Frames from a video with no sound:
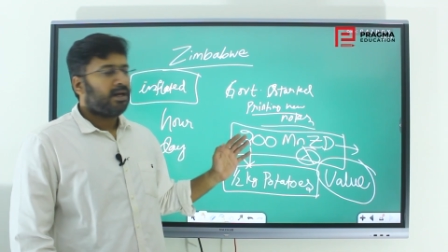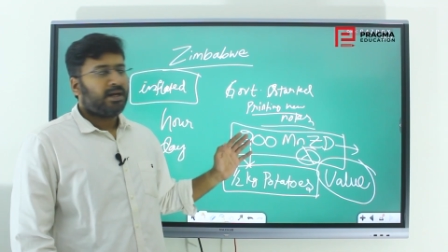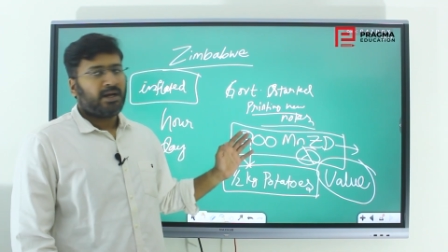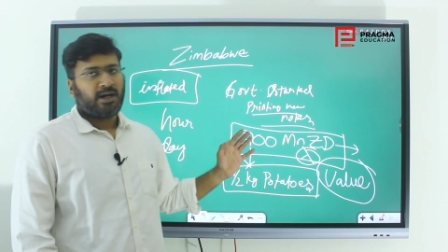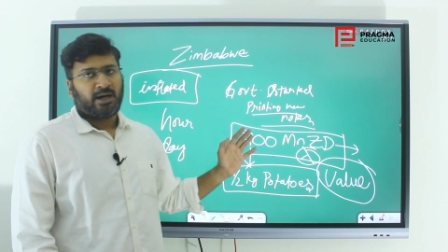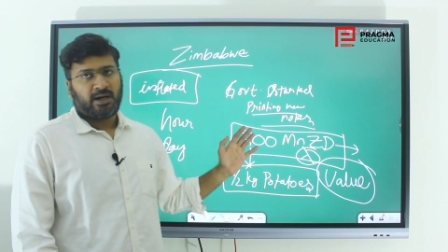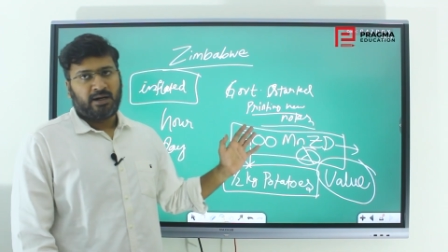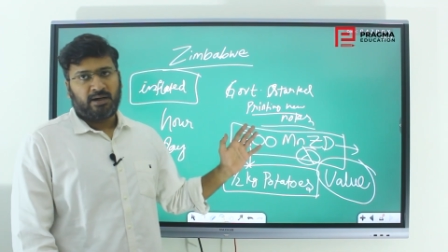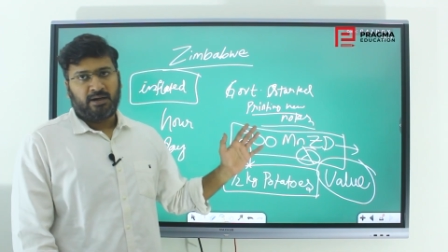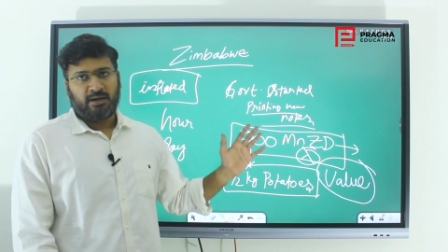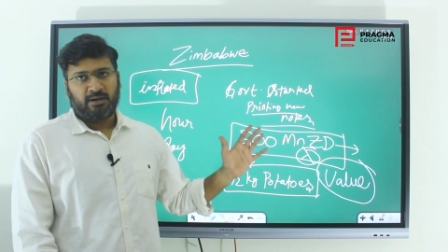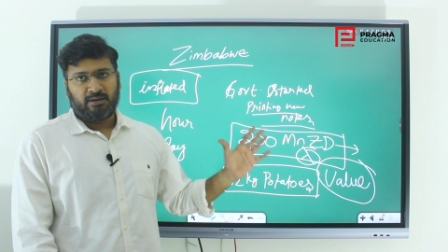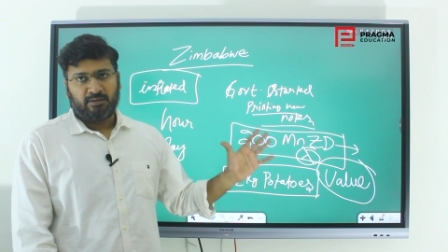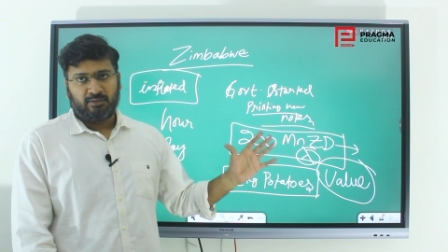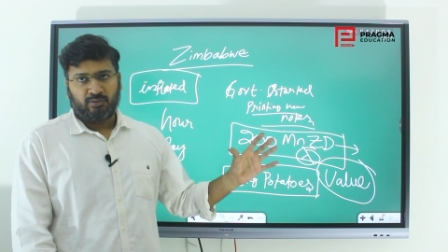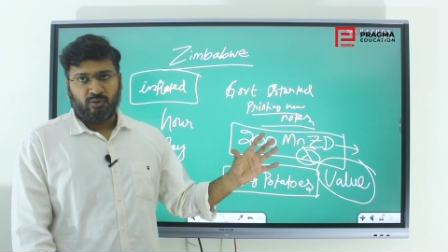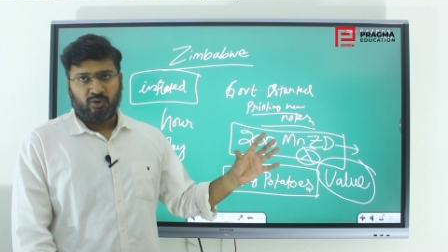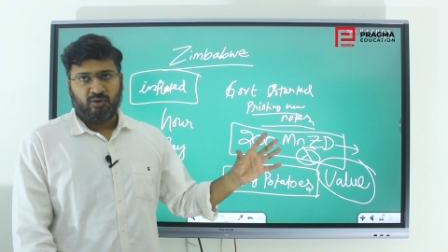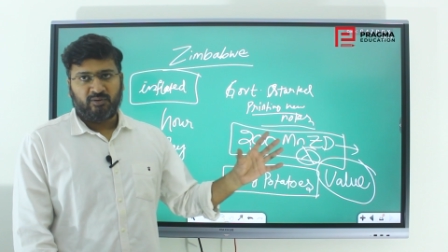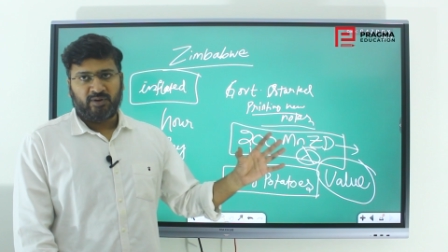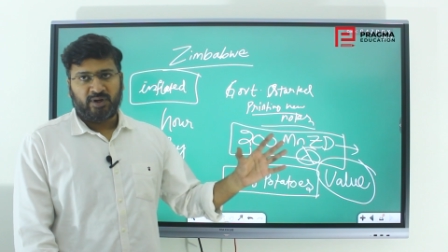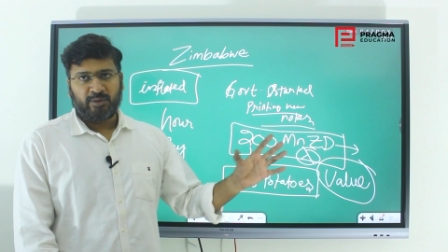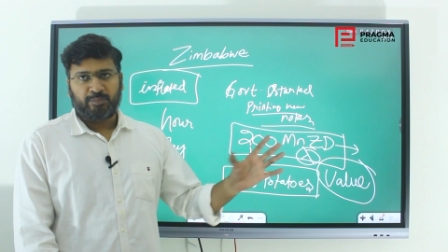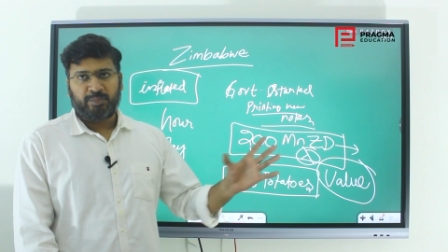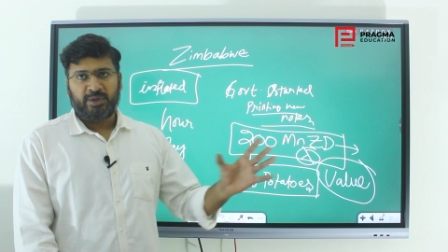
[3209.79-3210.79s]
And
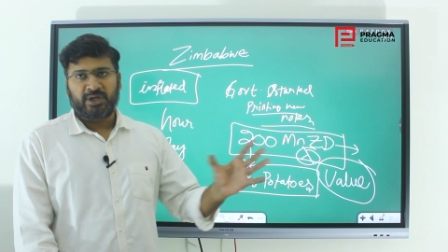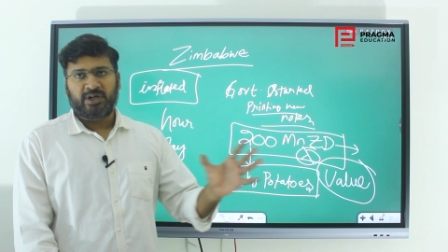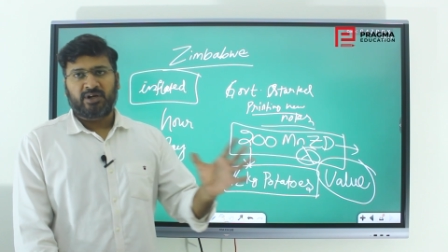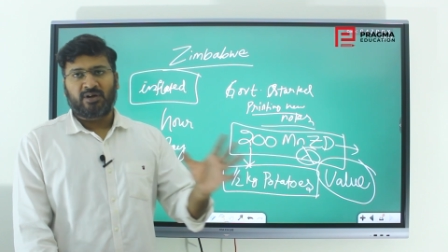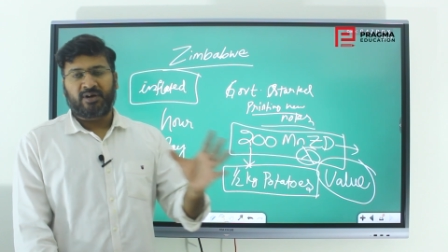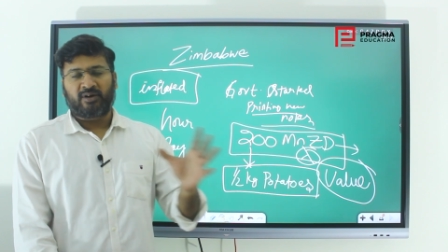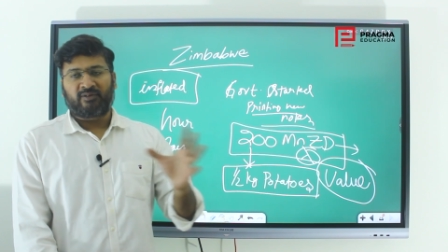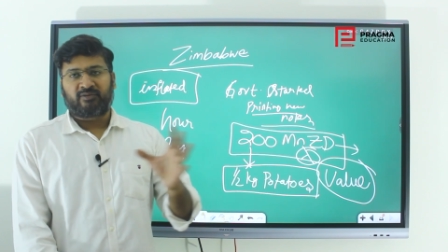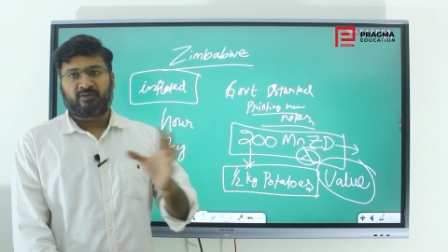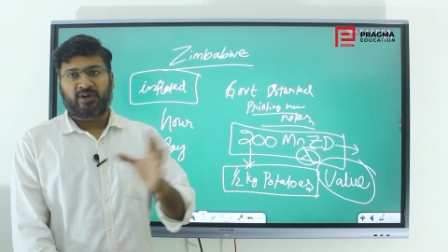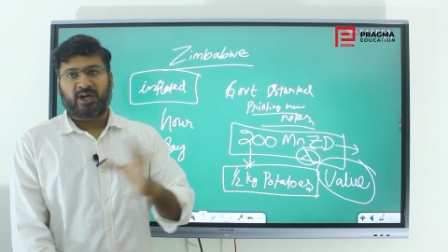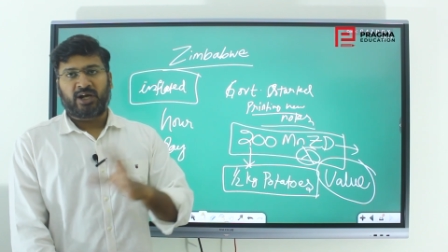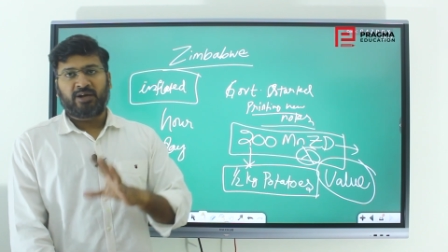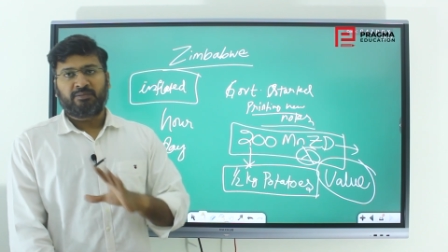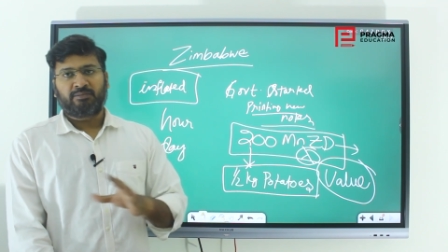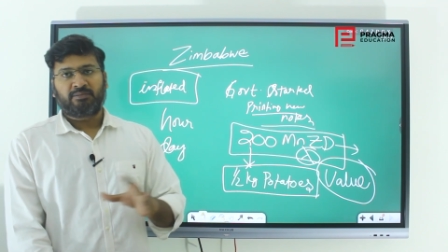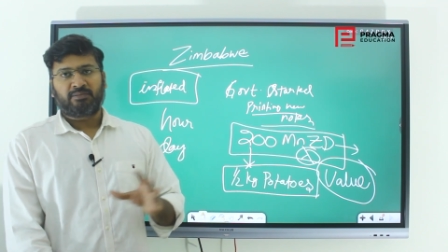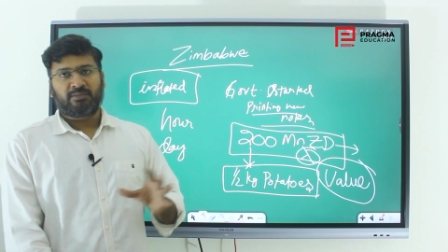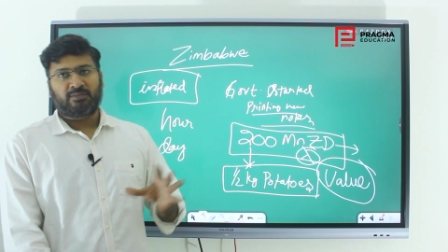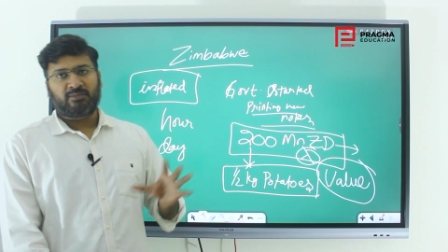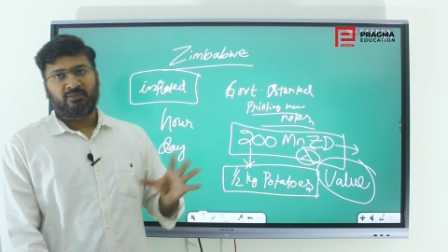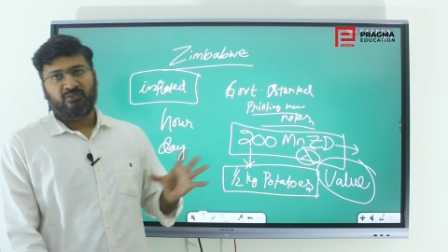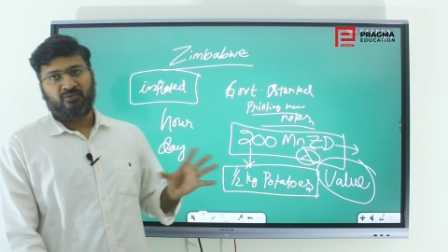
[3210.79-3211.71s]
over a period of time,